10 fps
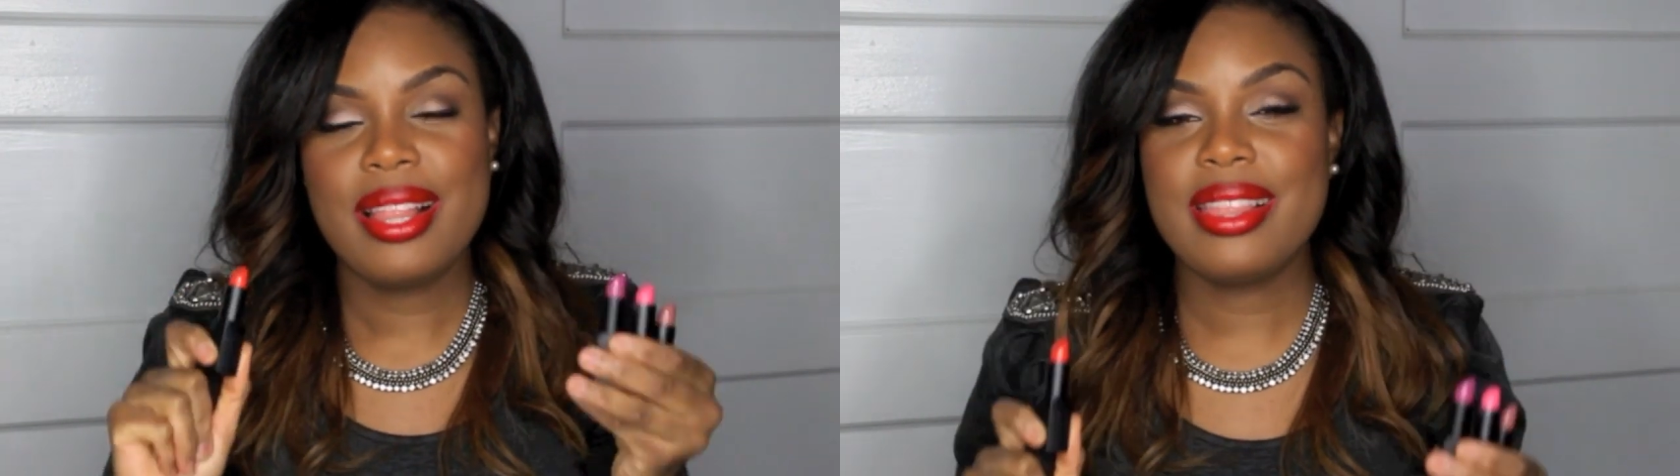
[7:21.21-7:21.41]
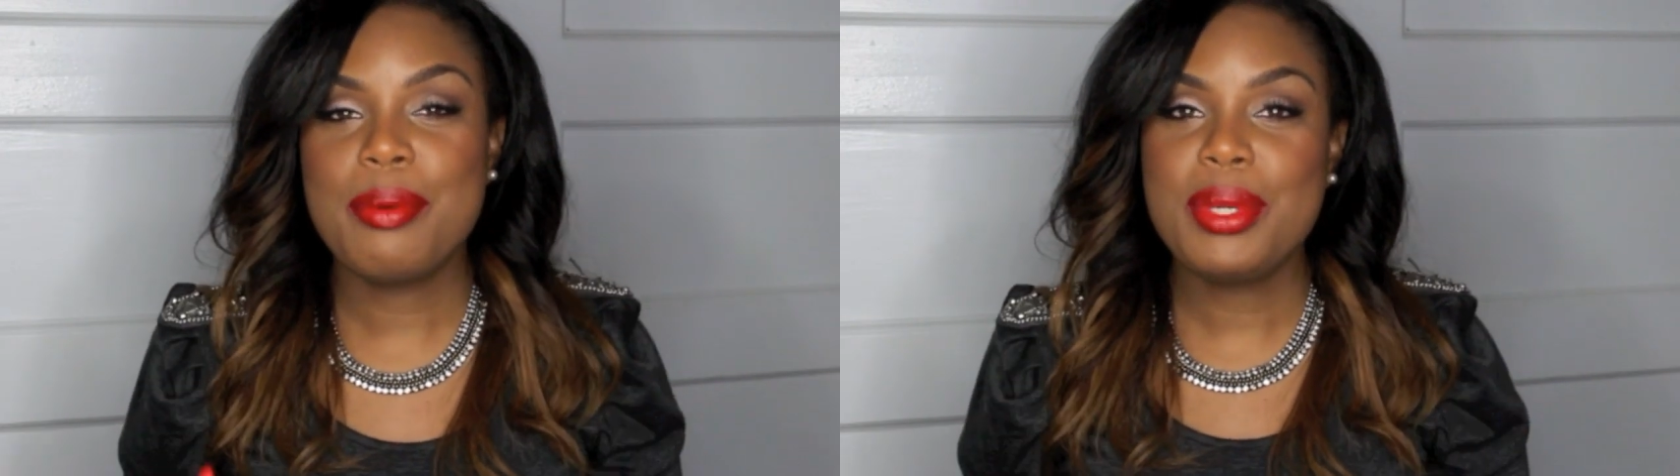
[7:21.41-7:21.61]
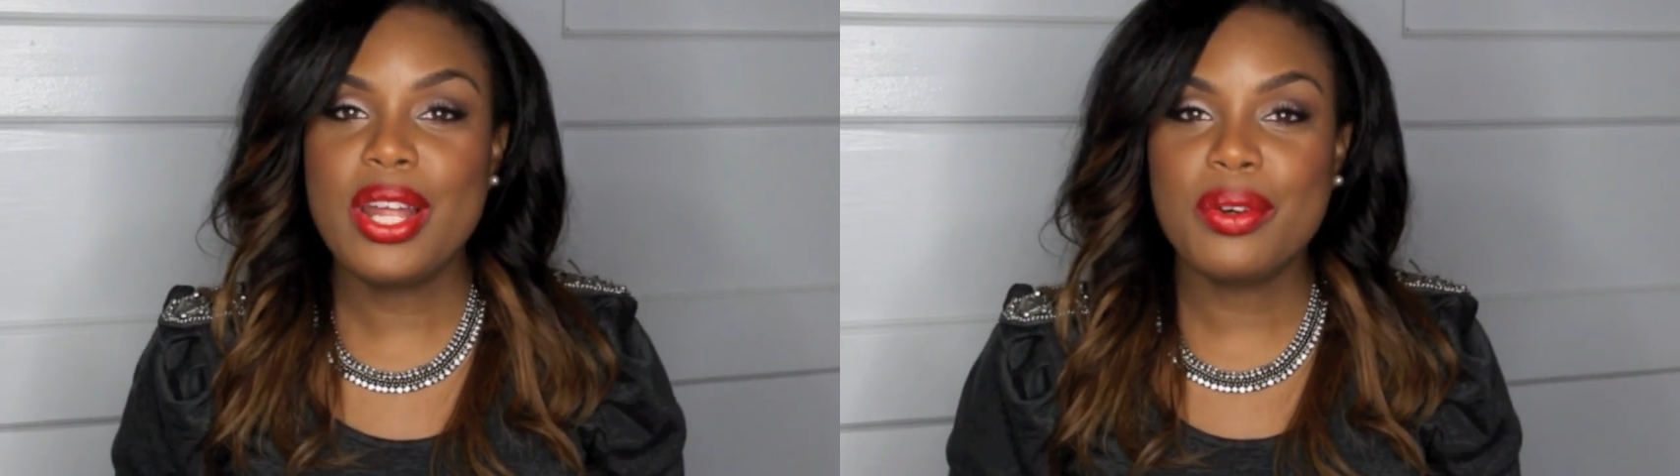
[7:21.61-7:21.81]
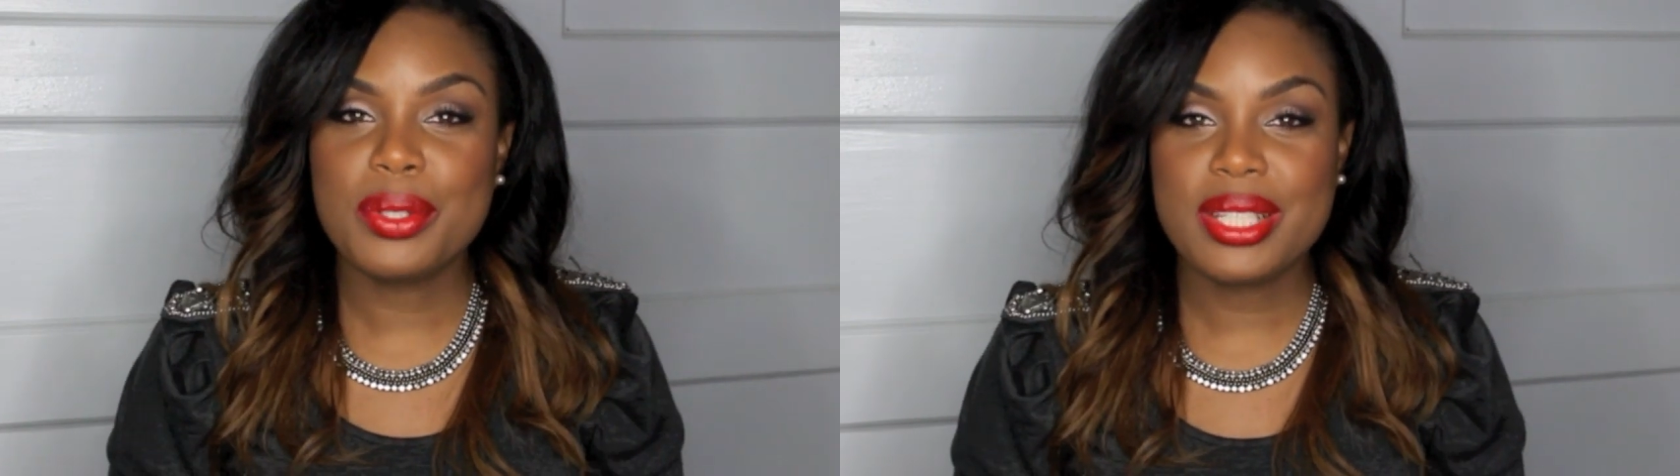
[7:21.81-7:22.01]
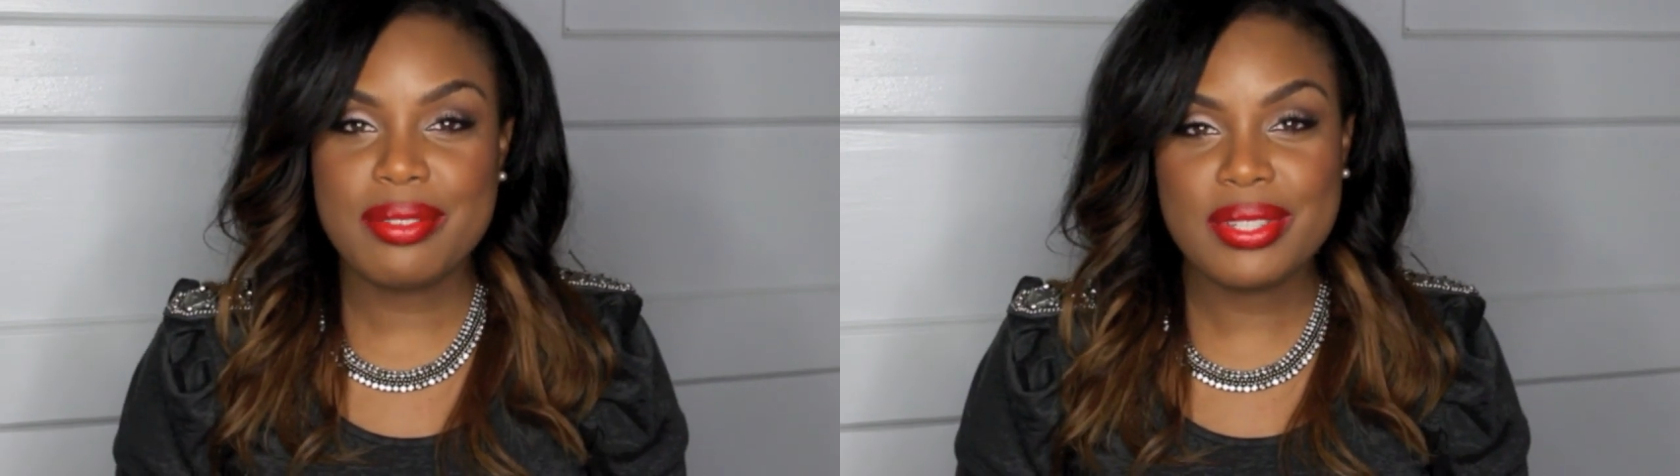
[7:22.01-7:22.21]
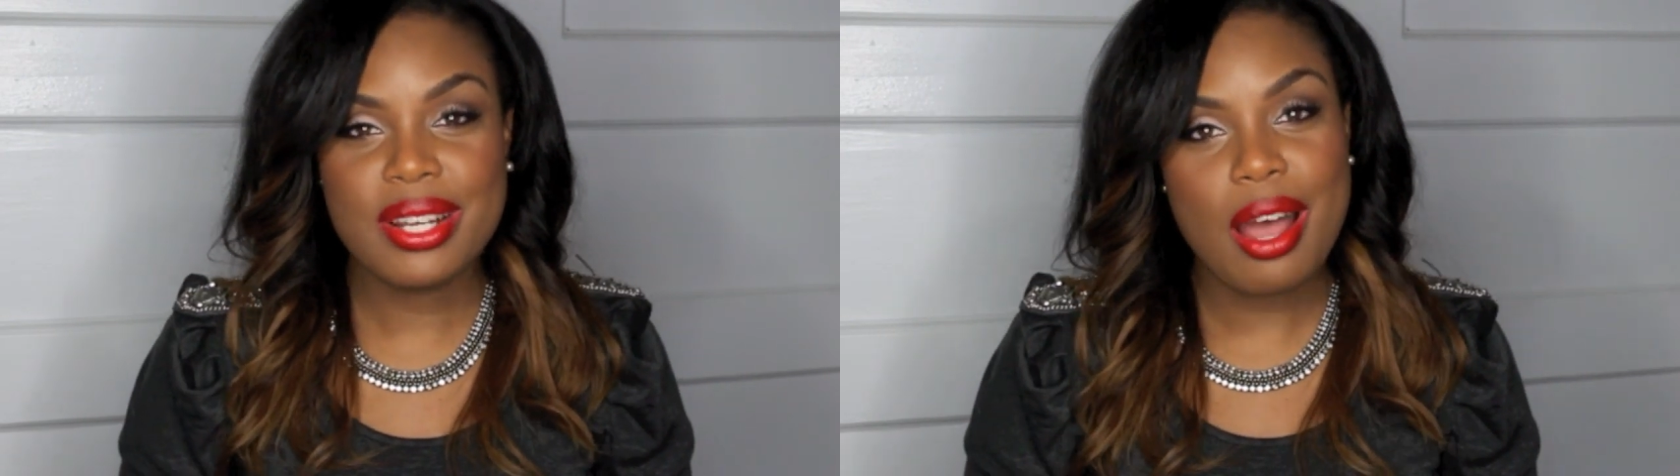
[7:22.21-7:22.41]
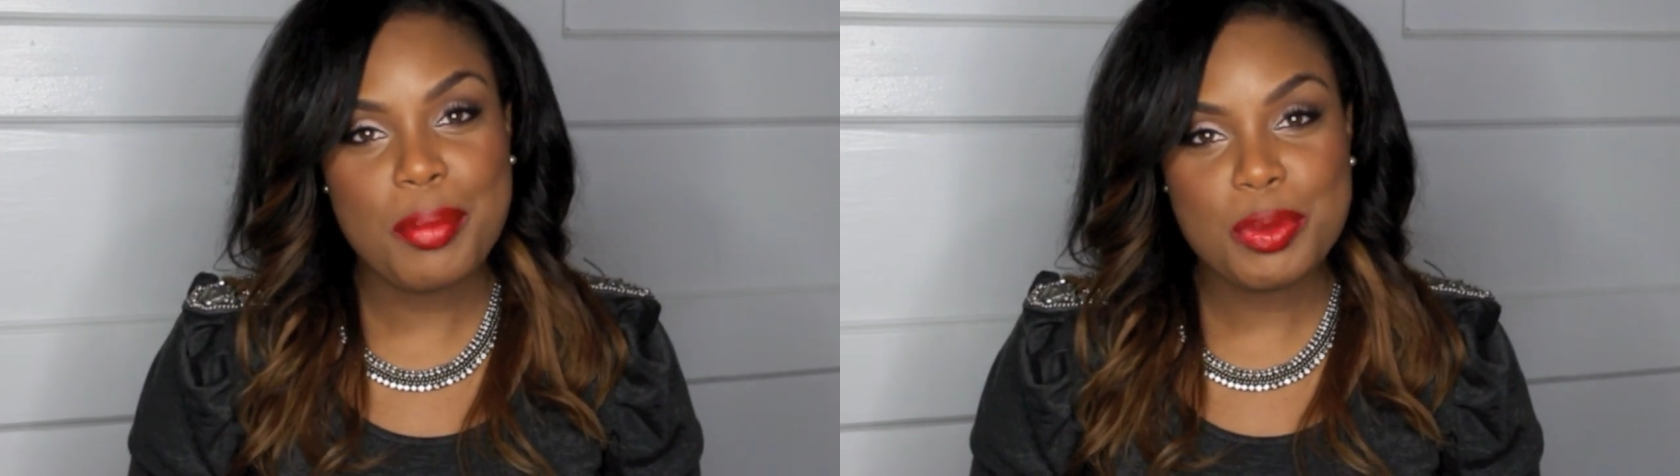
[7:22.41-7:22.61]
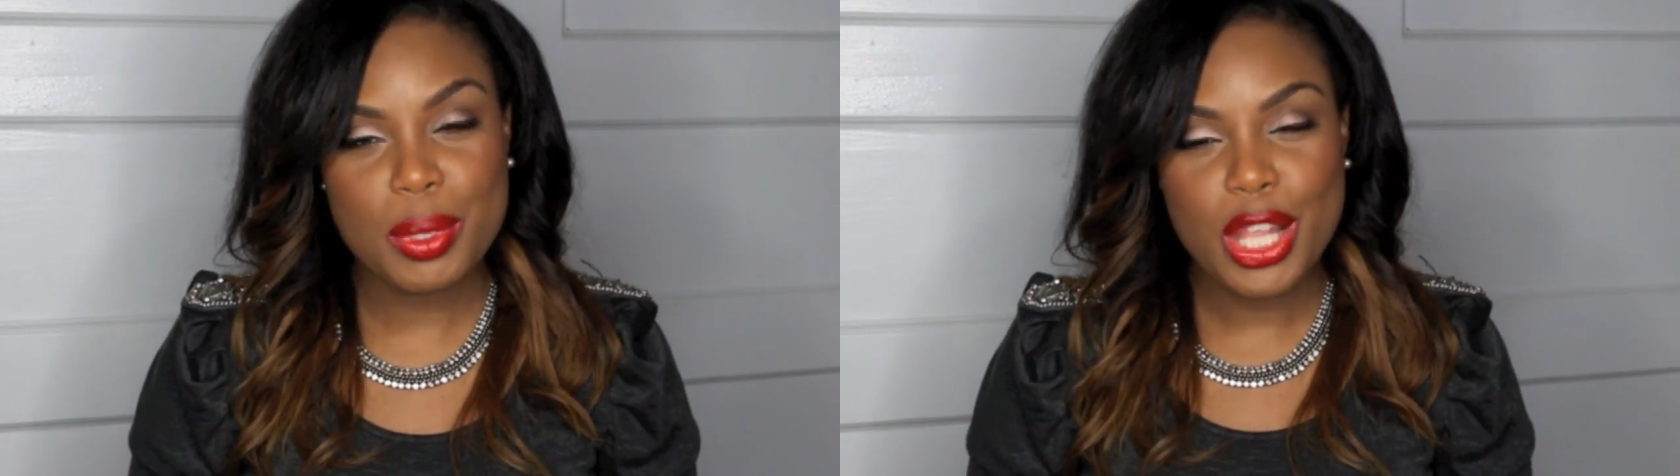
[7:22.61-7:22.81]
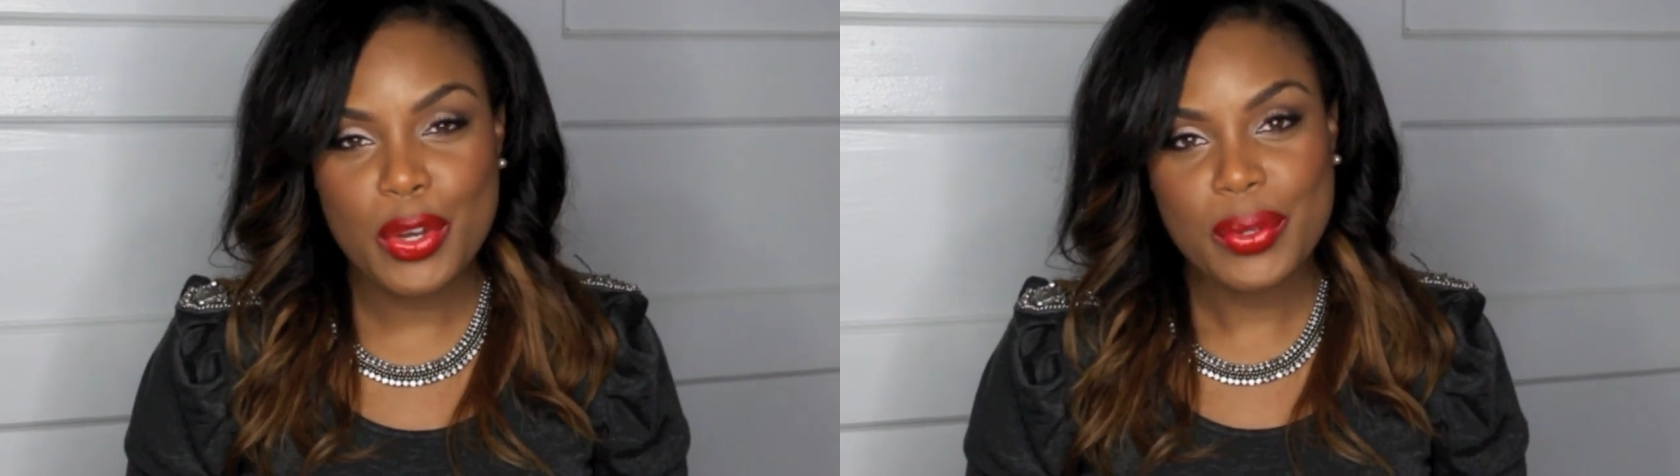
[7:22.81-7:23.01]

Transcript: Let me know, leave it in the comments below.